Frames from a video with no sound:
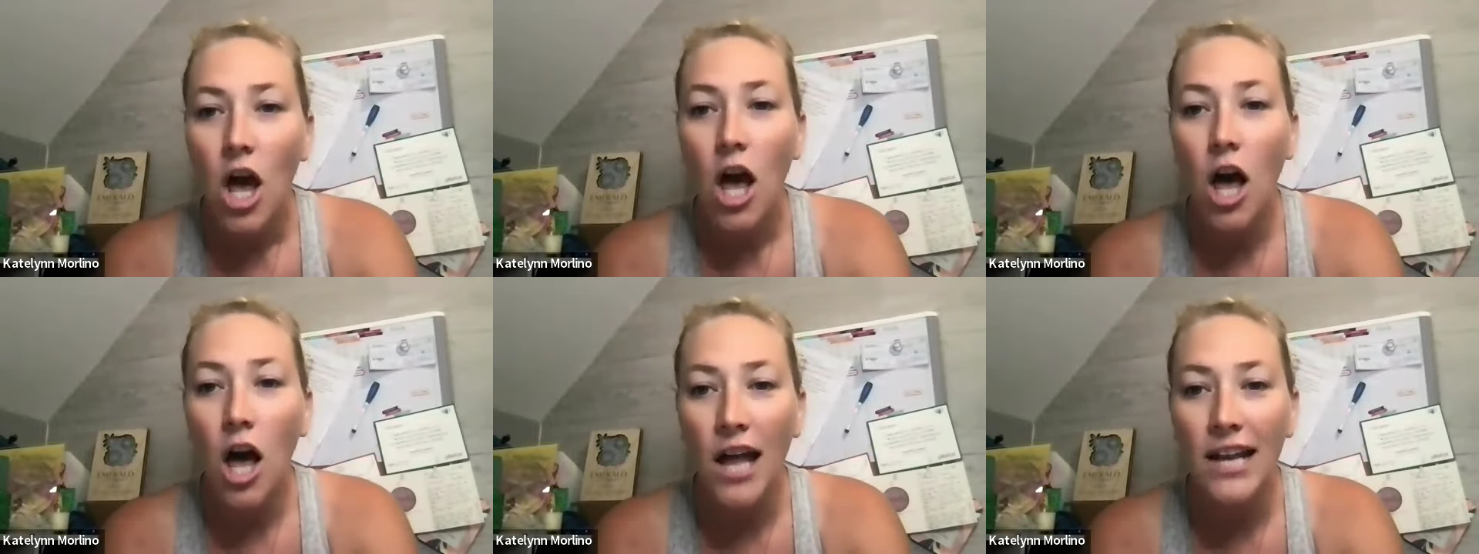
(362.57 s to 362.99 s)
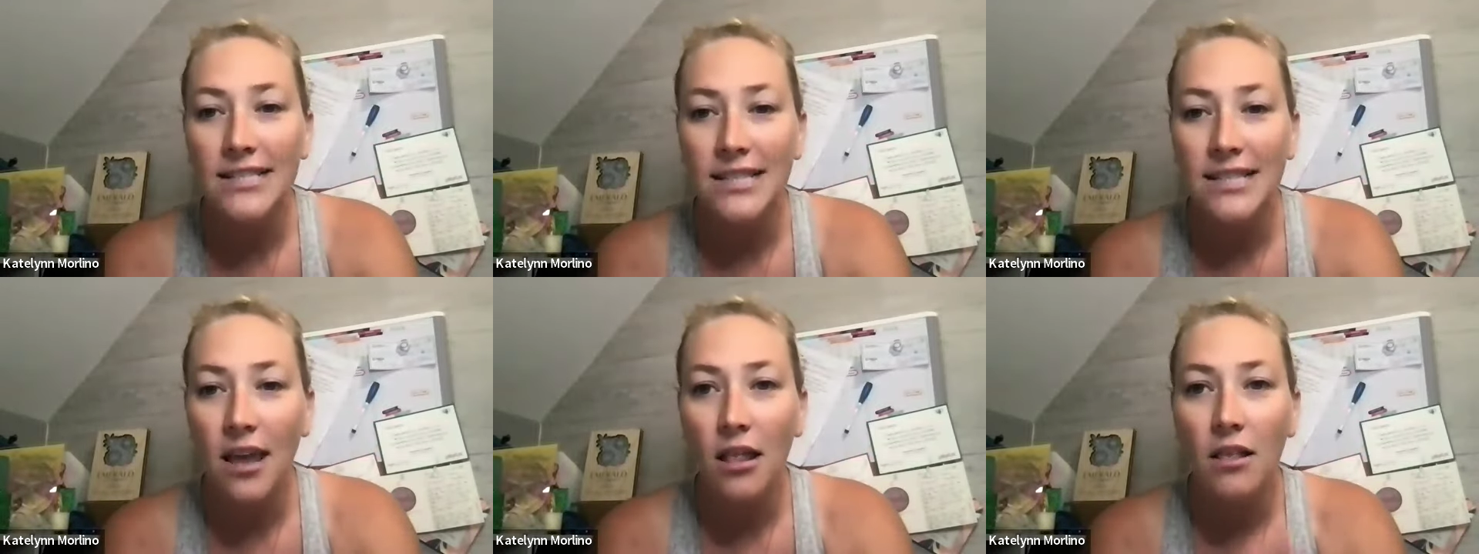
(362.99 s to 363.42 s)
On a
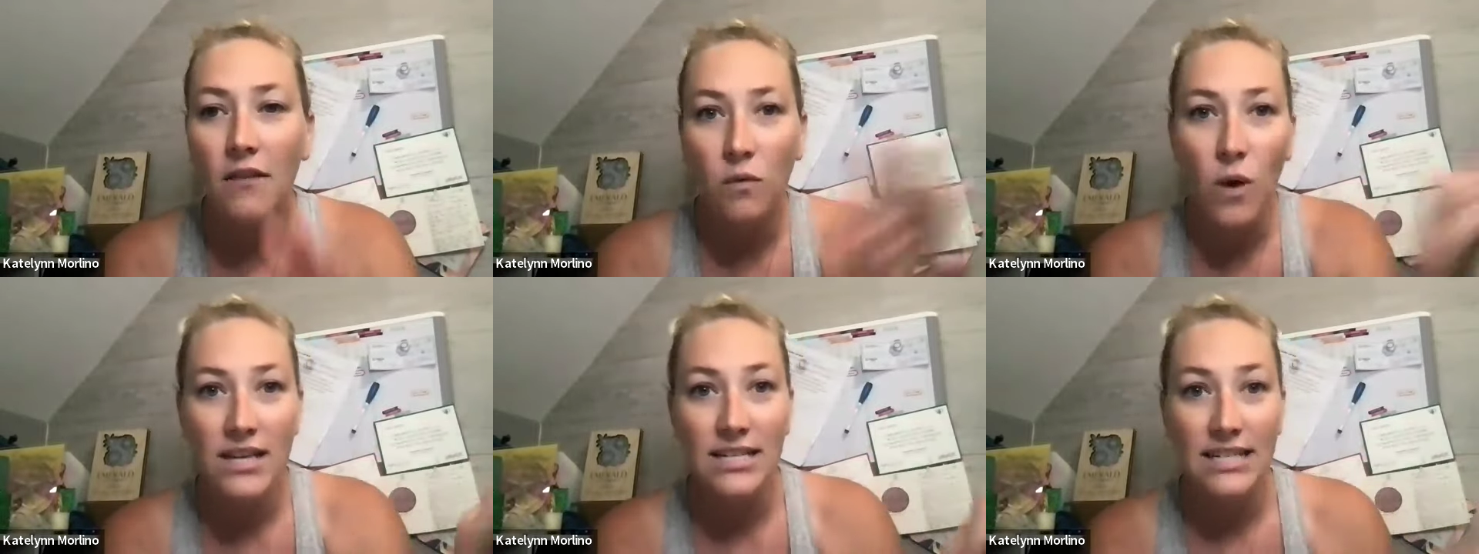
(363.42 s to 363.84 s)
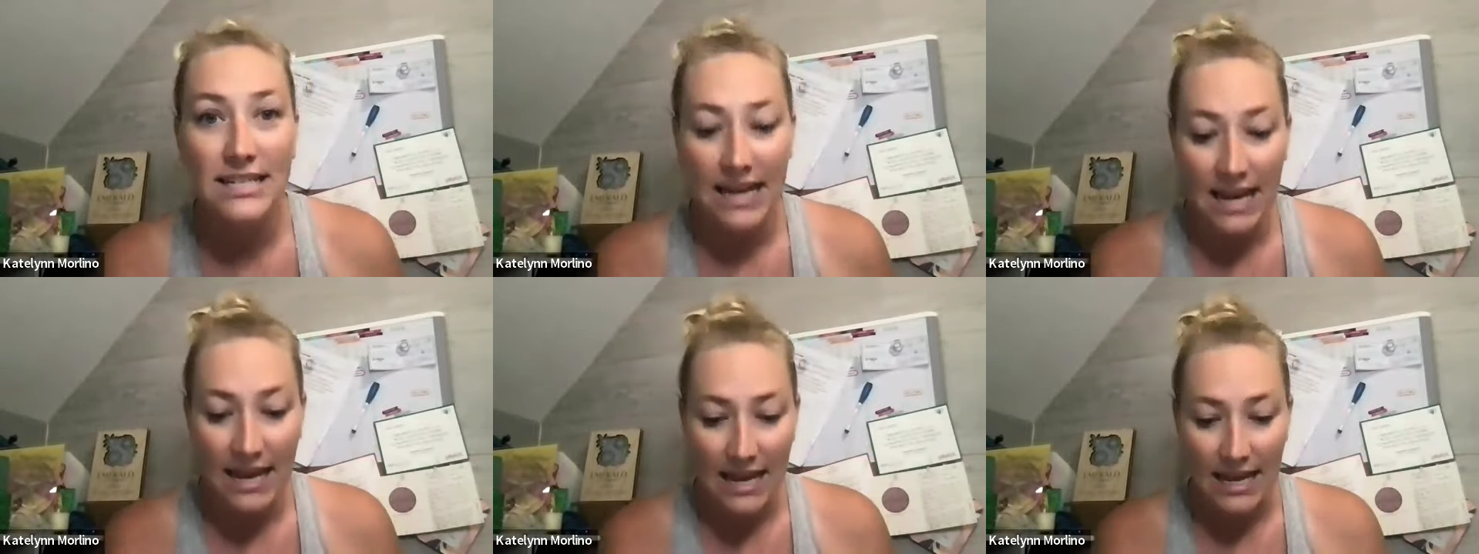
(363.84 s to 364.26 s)
scale of 1 to
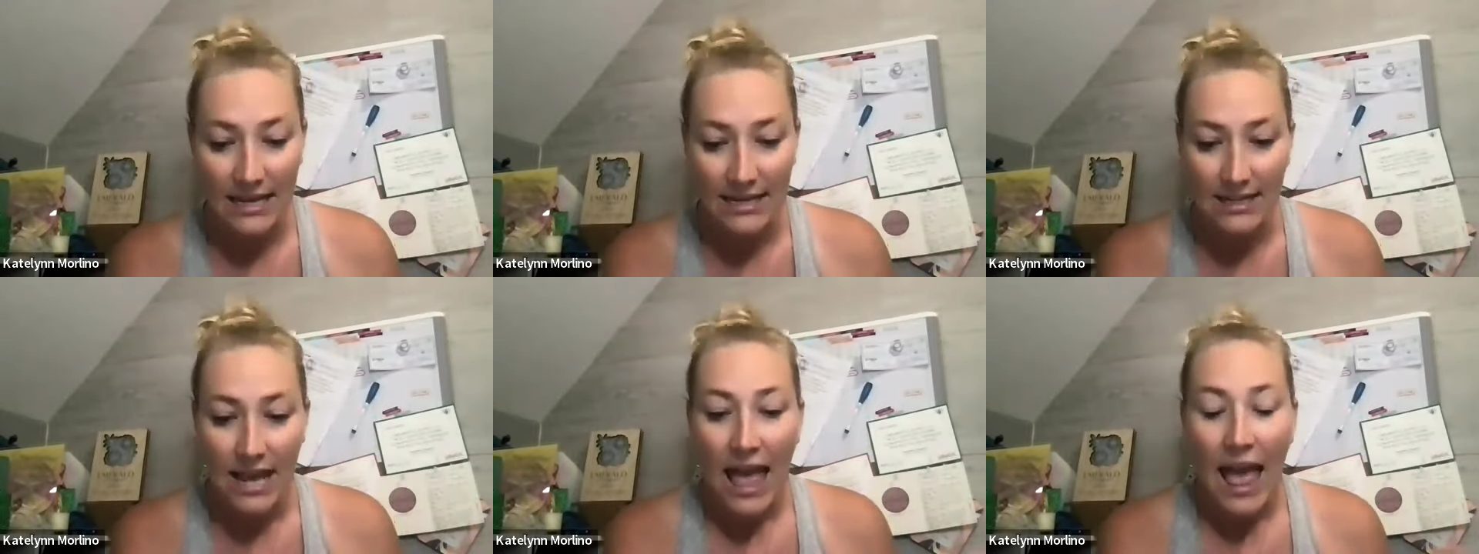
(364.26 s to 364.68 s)
10,